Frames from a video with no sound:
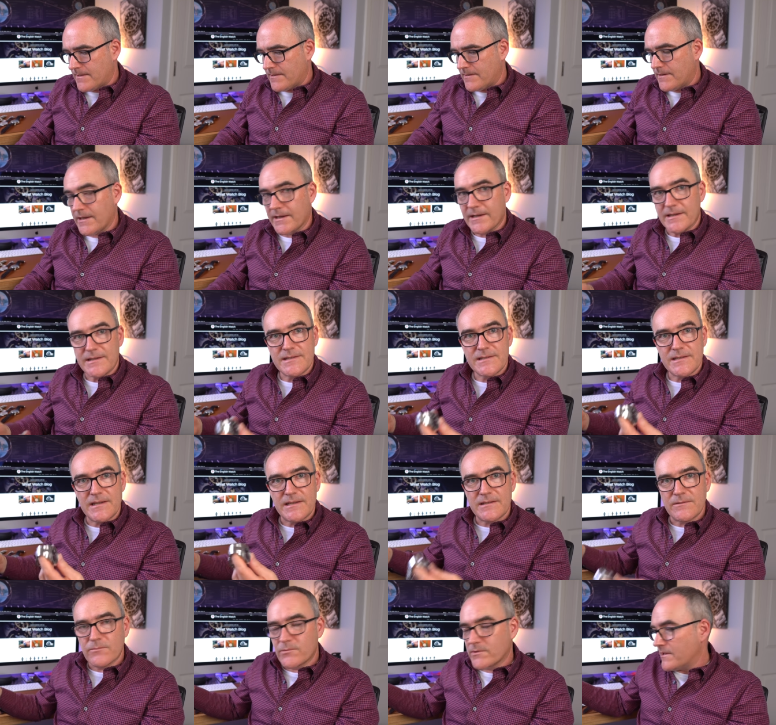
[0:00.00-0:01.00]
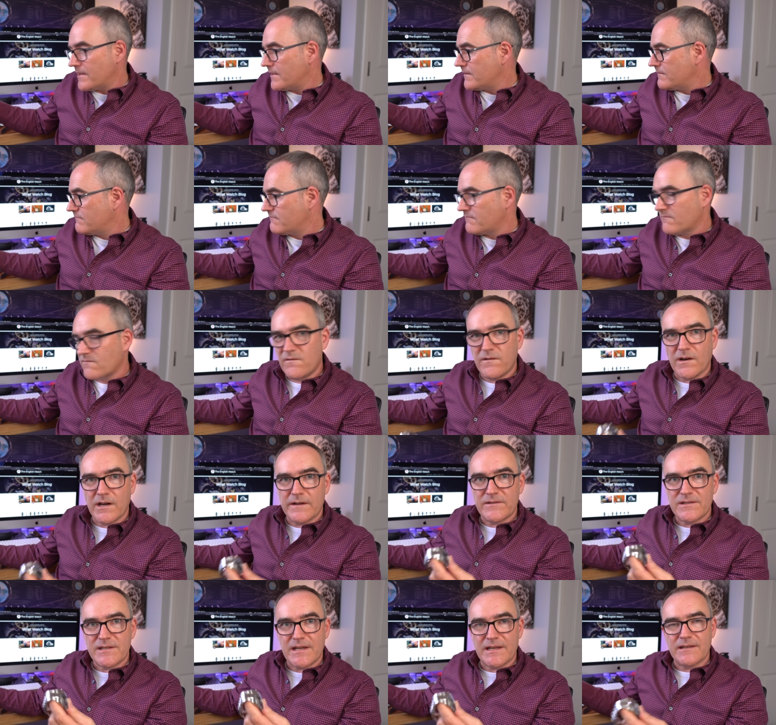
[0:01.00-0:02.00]
yeah, it's sits within
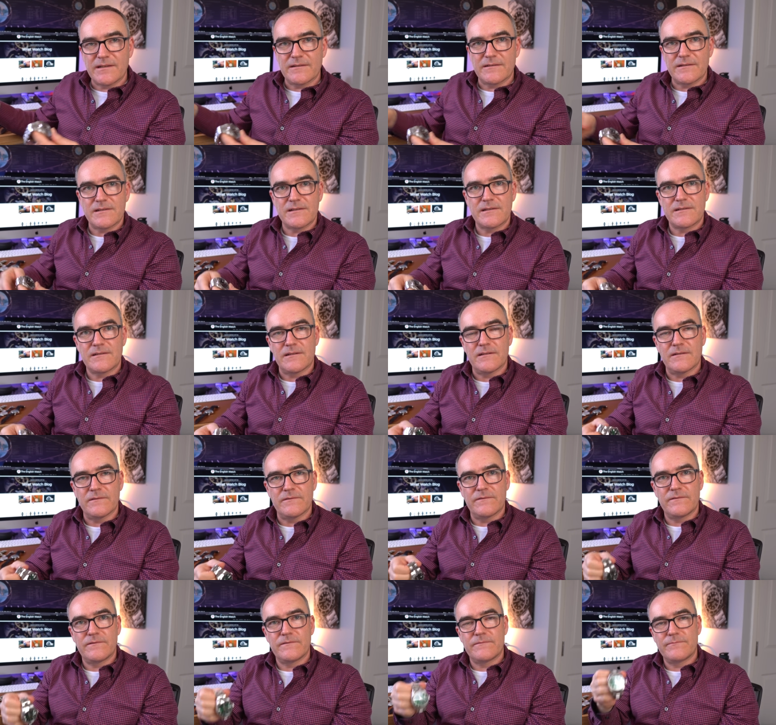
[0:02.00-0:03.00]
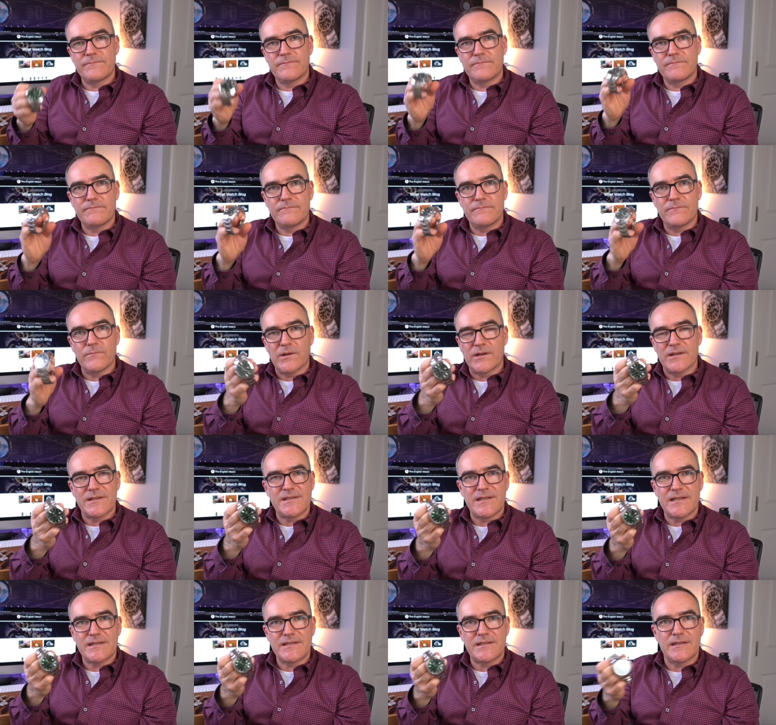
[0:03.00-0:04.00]
five seconds of when I
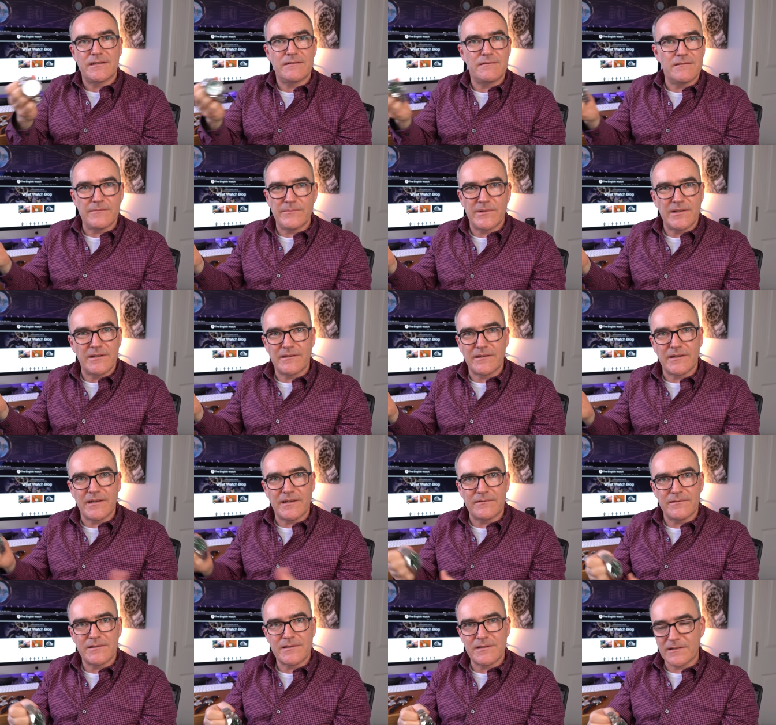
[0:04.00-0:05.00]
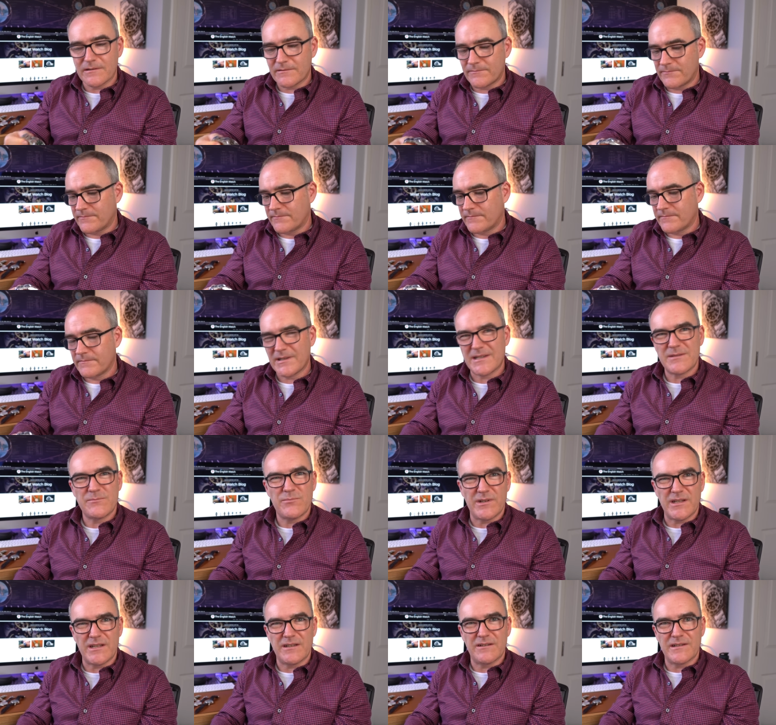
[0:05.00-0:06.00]
set it a month ago, so that's
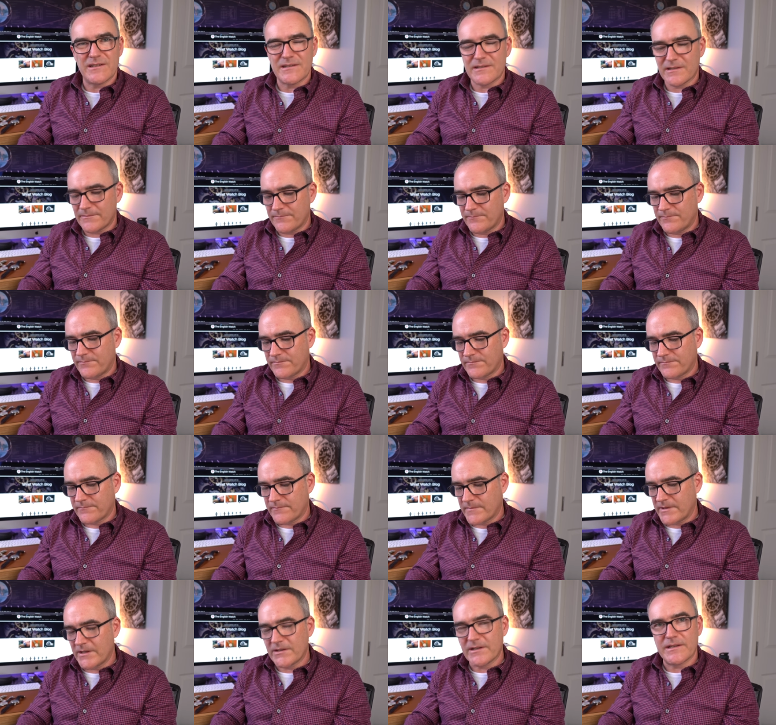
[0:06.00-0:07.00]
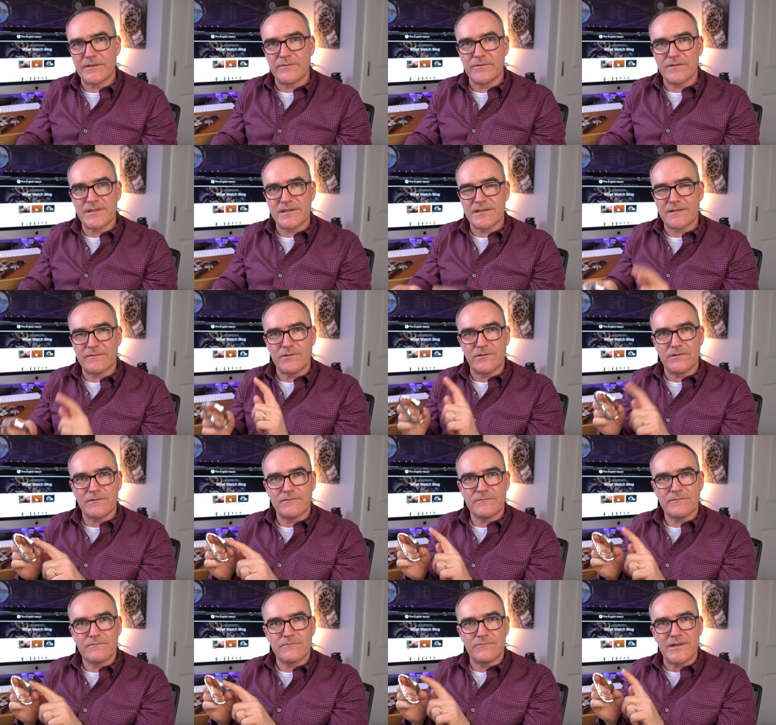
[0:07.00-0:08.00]
pretty good, isn't it? The only difference is I've not
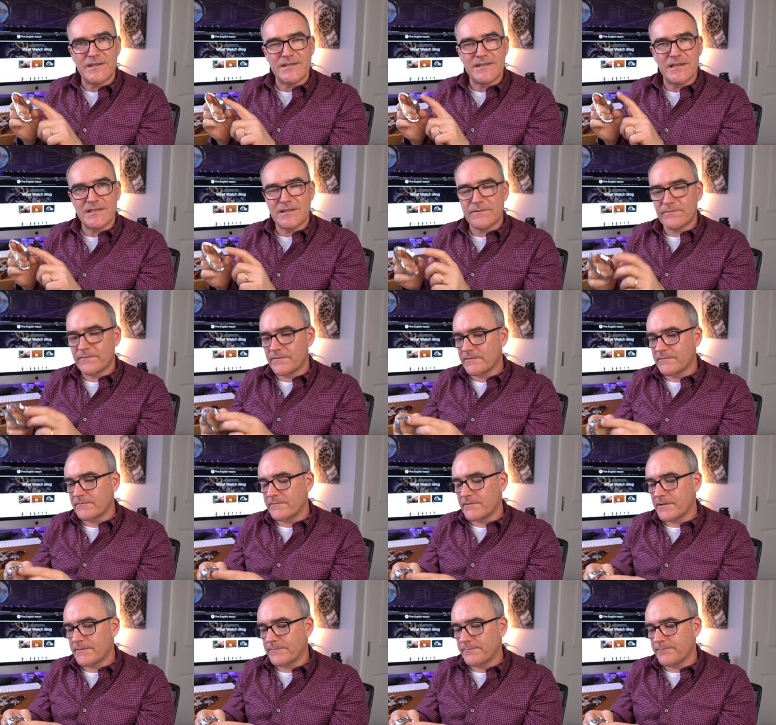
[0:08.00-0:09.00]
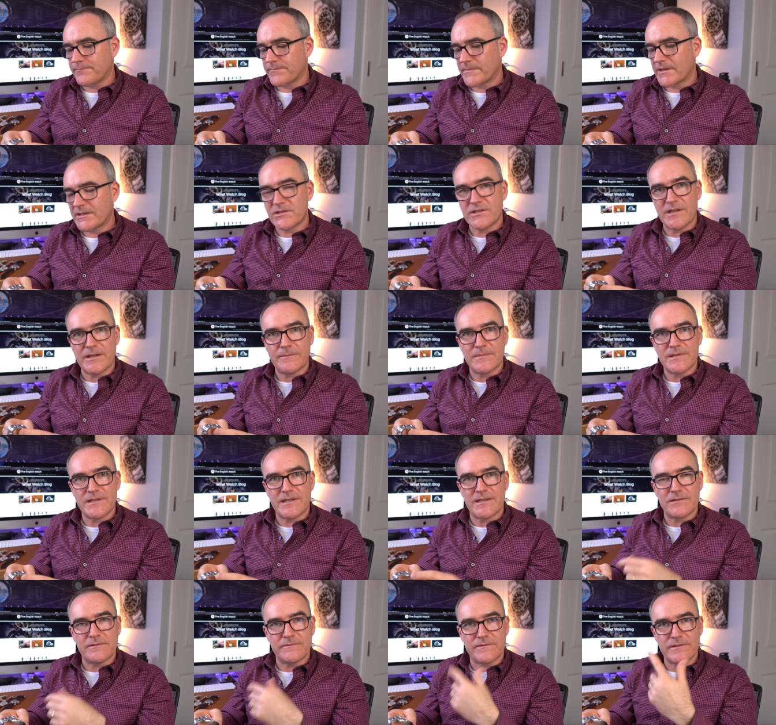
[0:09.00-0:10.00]
reset it for um, GMT
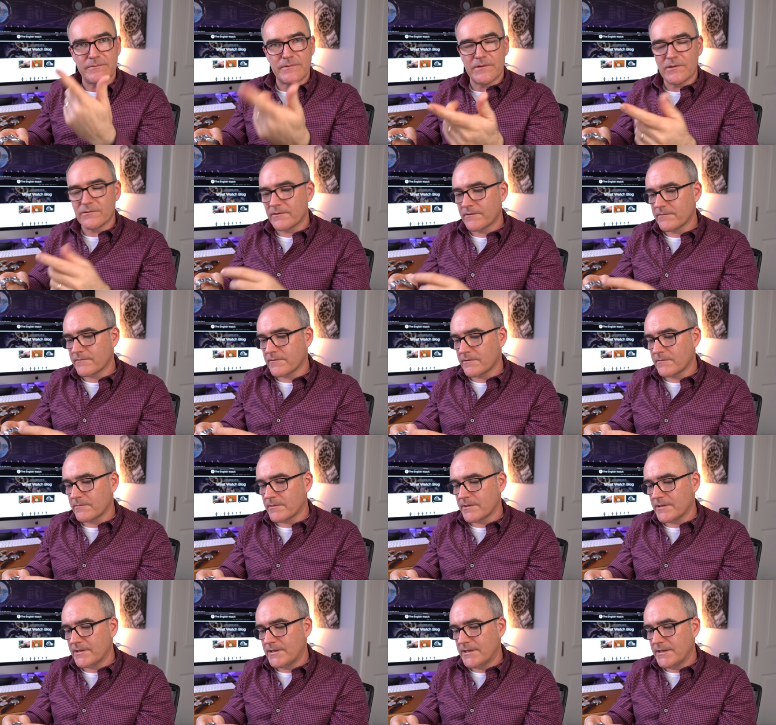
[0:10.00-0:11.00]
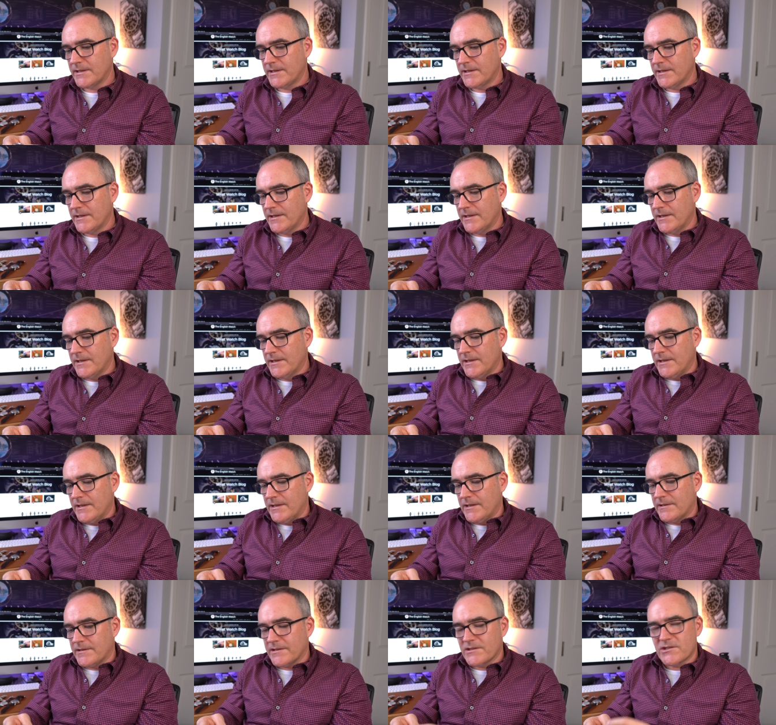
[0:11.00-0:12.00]
because obviously we've gone through uh,
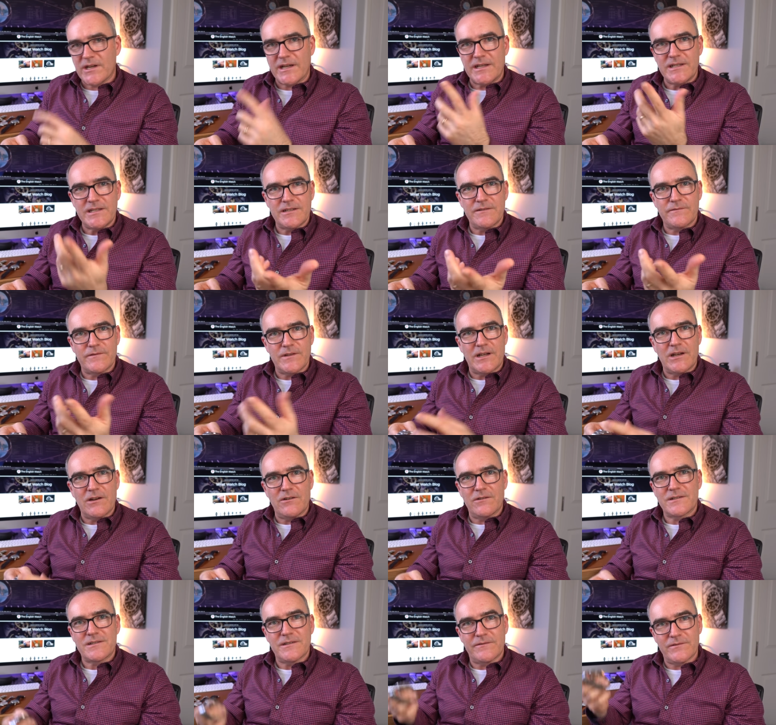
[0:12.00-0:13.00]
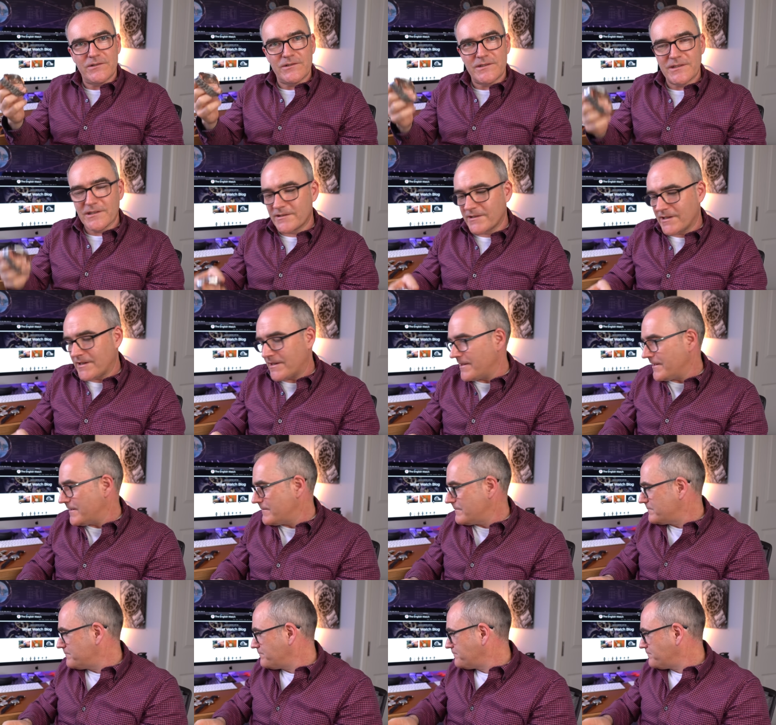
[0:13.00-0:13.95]
the changing of the clocks. I've not done that yet.